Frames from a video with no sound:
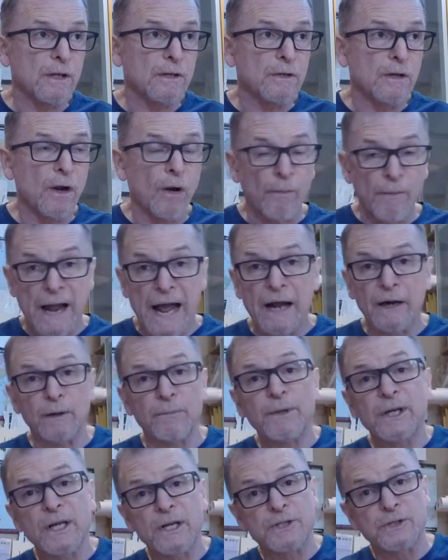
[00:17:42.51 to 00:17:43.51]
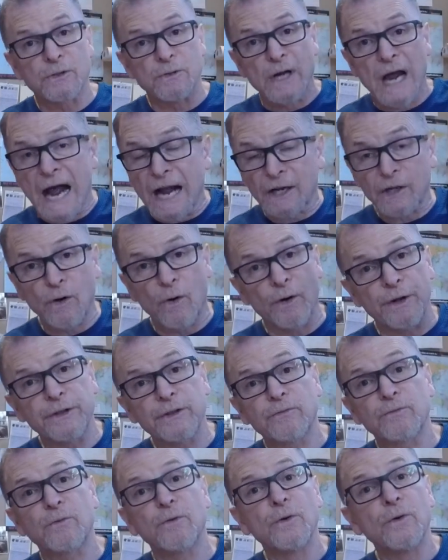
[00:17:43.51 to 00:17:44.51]
no matter, because you're not going
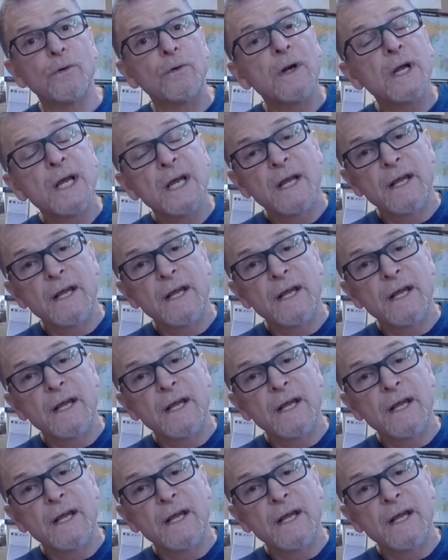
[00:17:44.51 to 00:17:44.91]
through